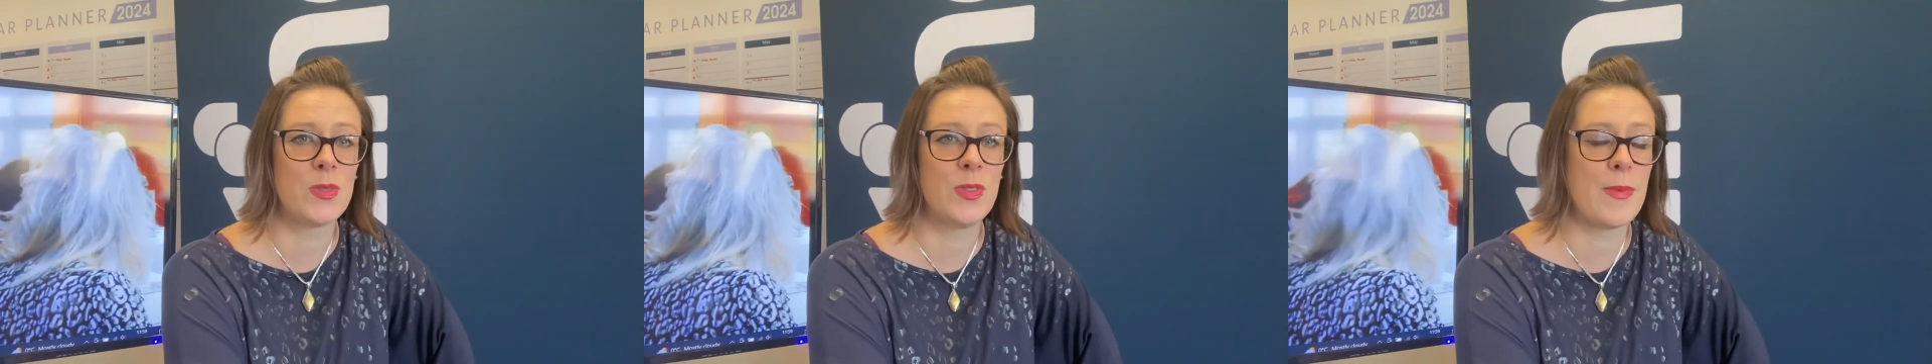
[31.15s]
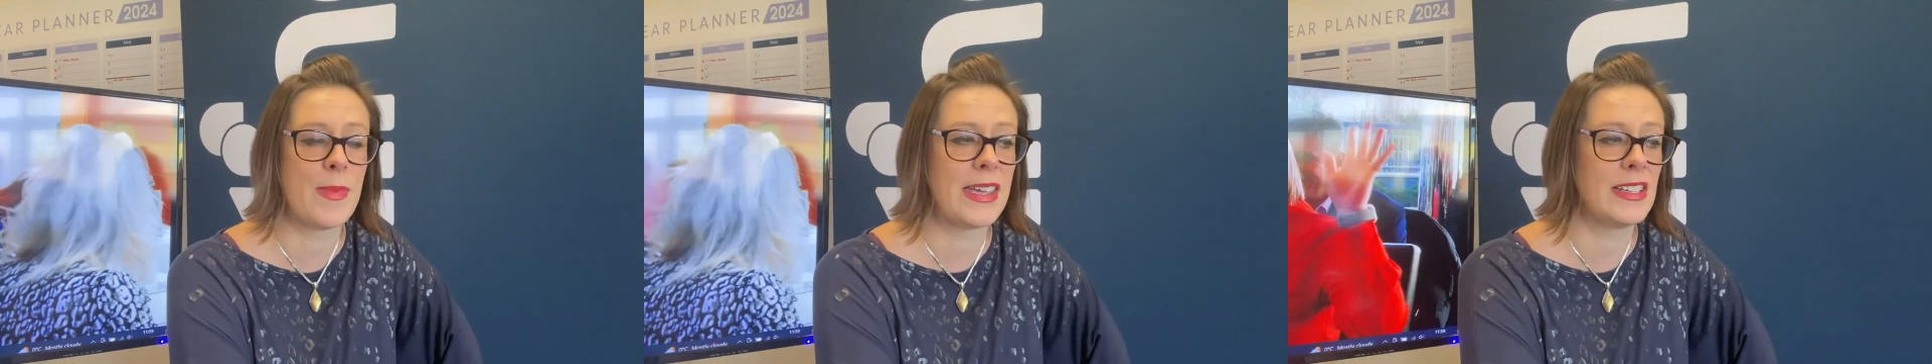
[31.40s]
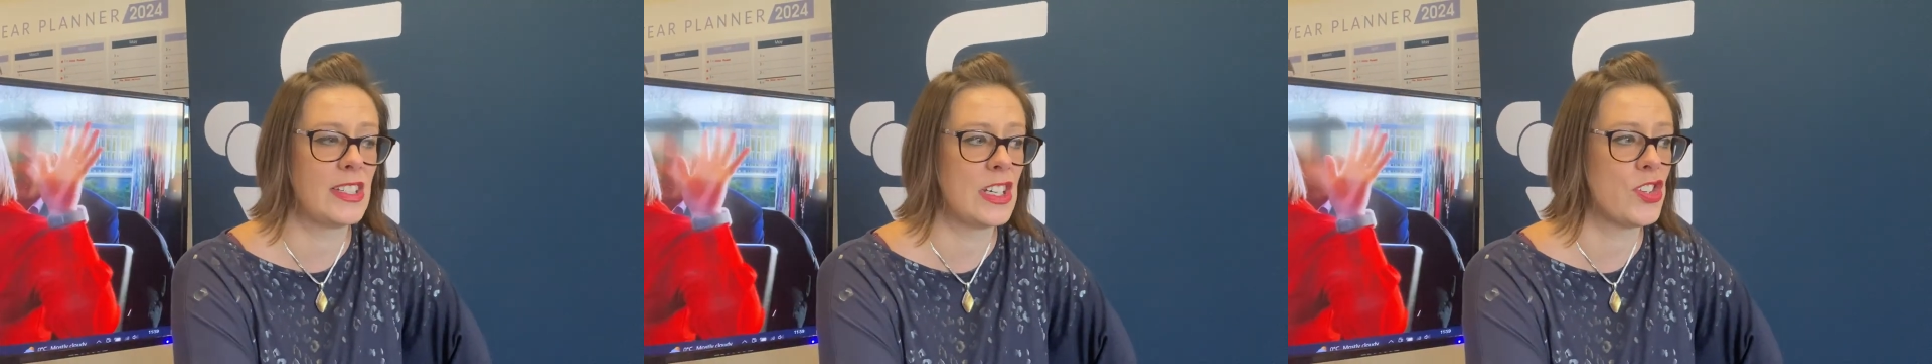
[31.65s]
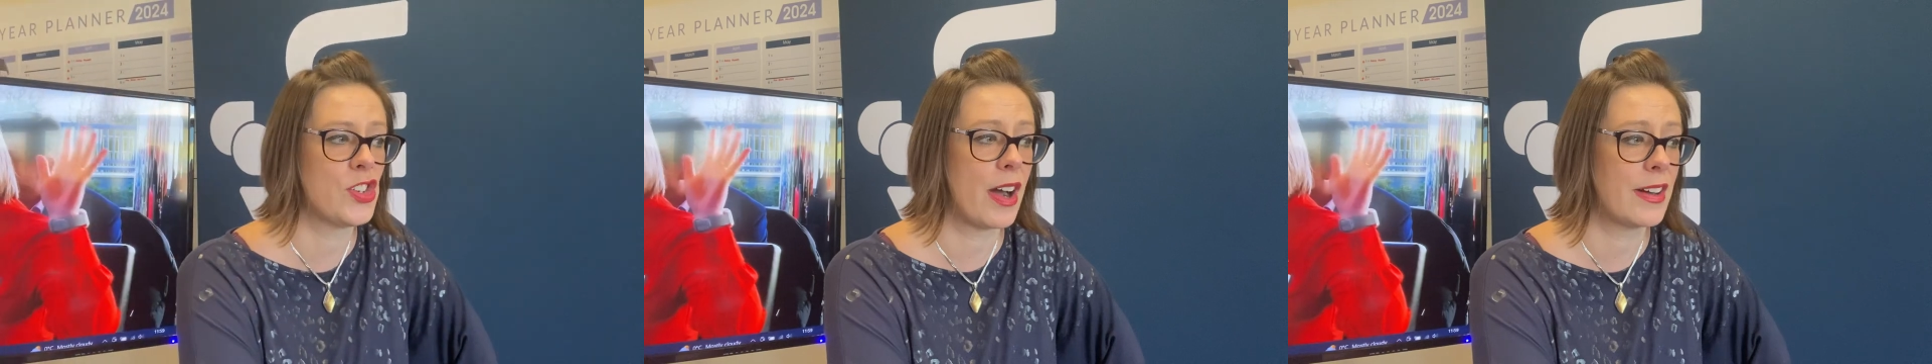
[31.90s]
all the amazing
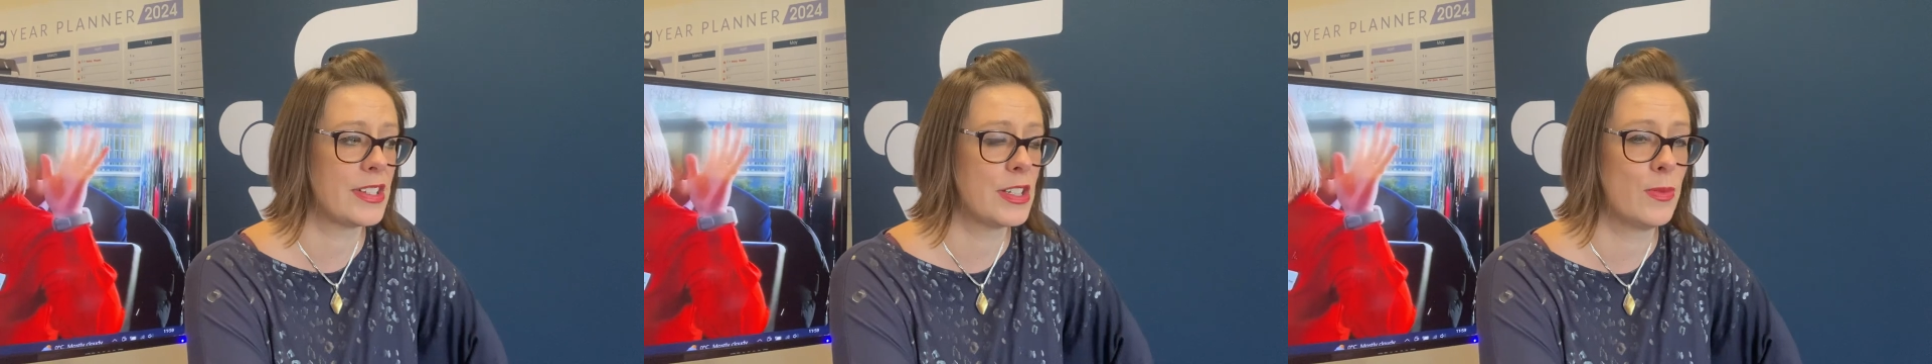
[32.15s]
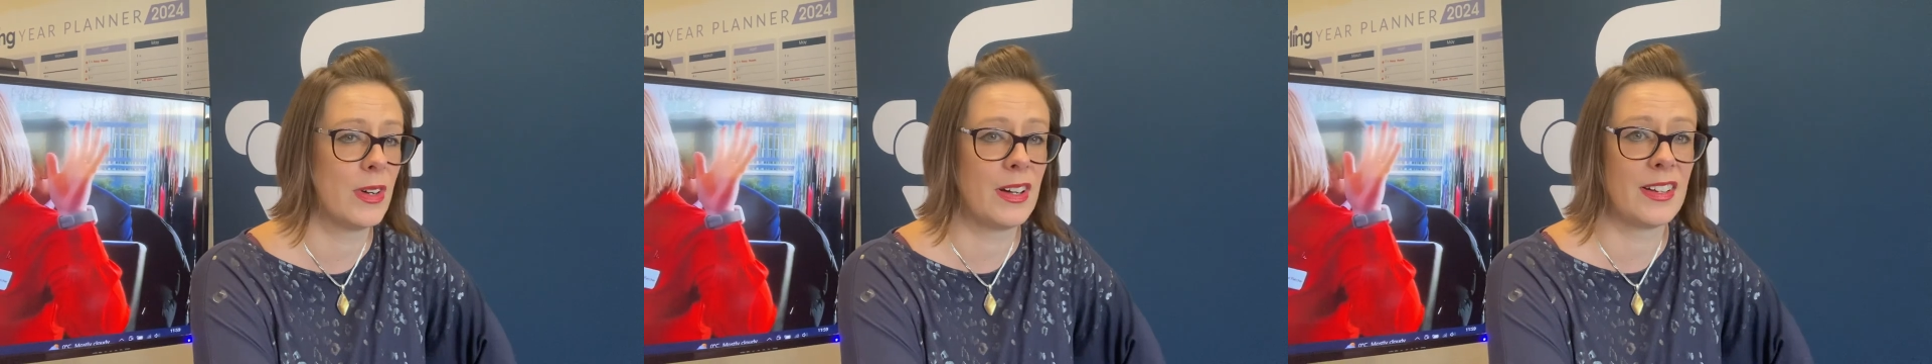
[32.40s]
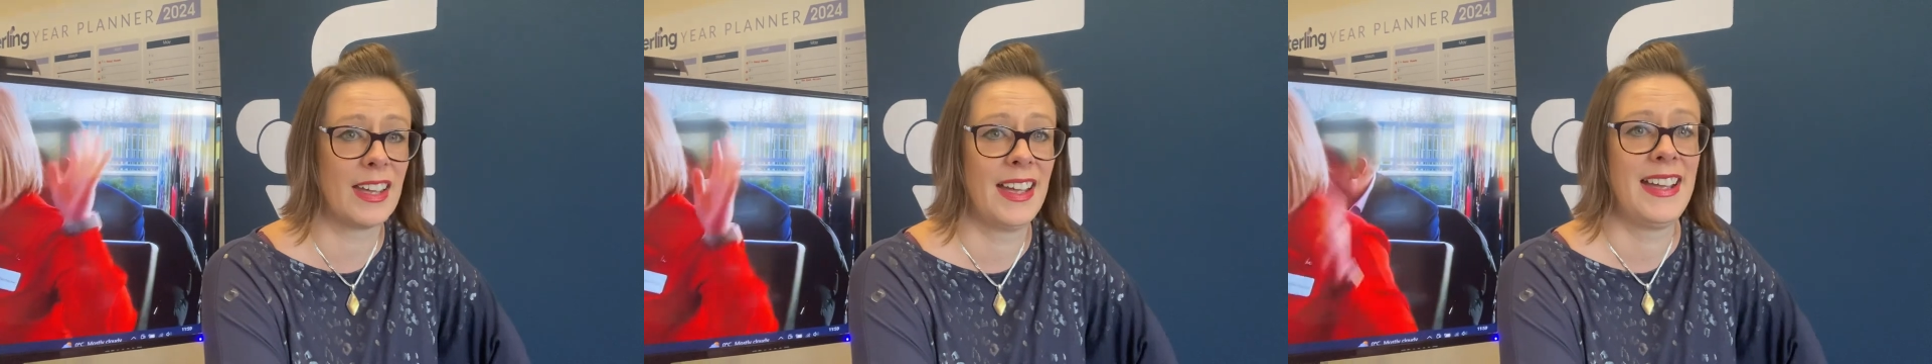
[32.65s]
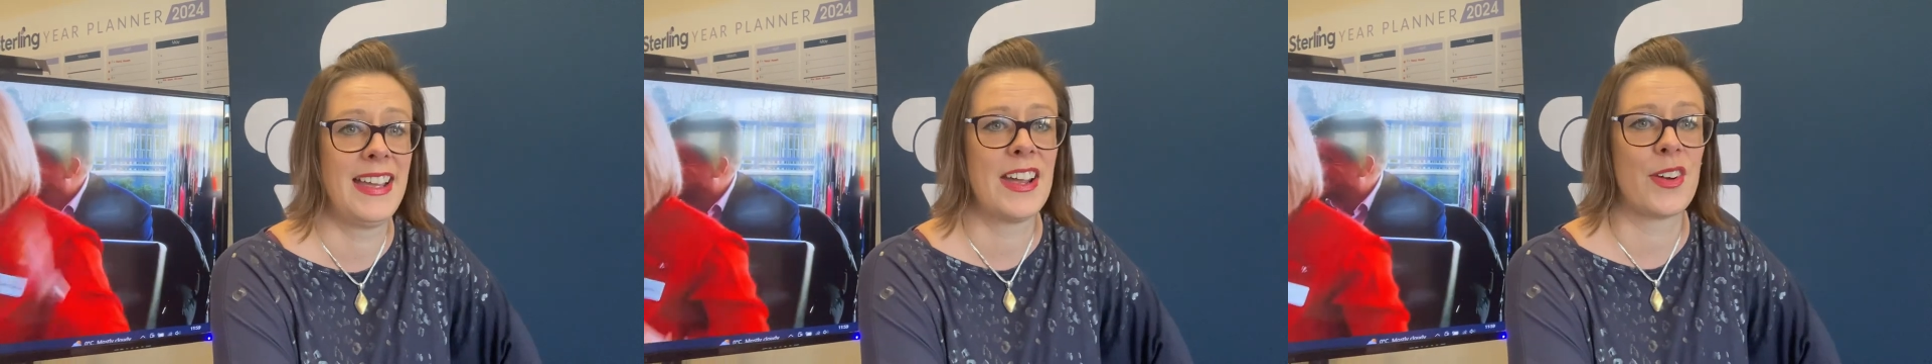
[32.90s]
charity work,
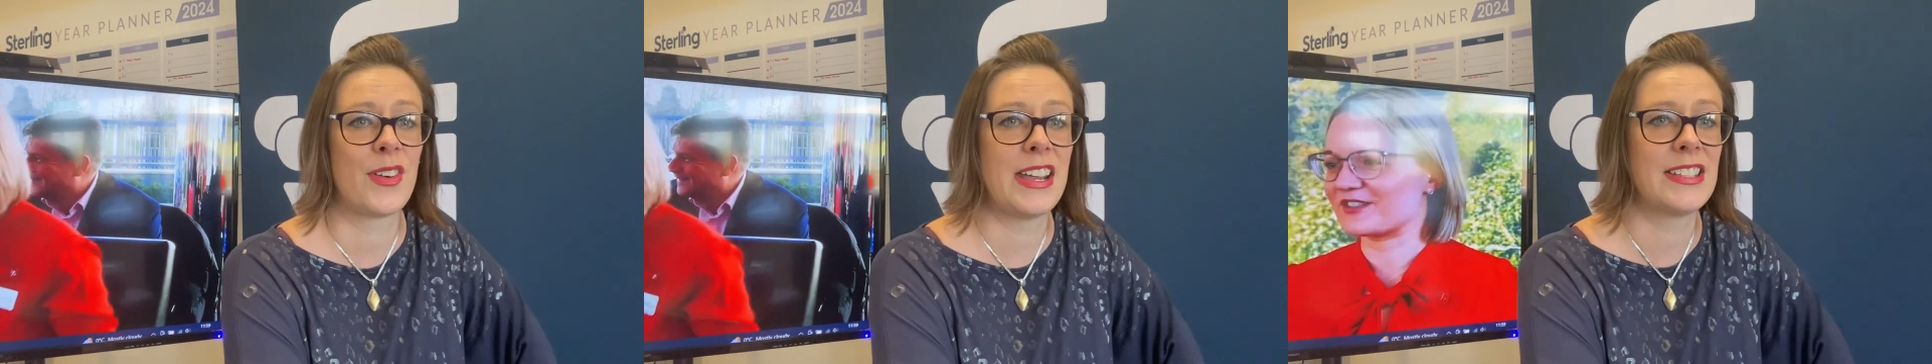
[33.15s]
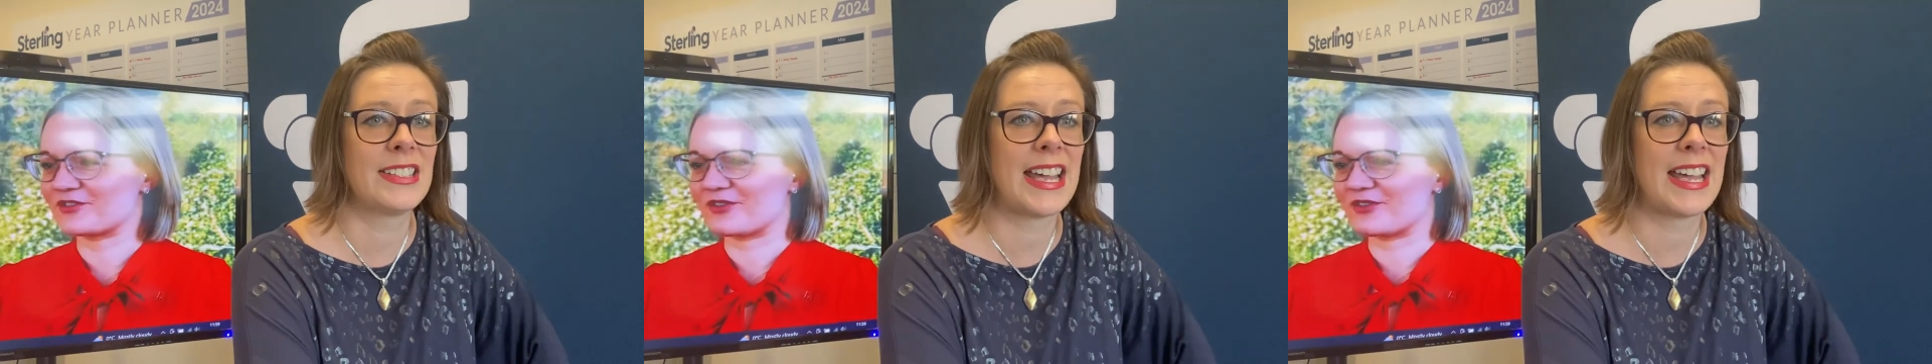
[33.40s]
careers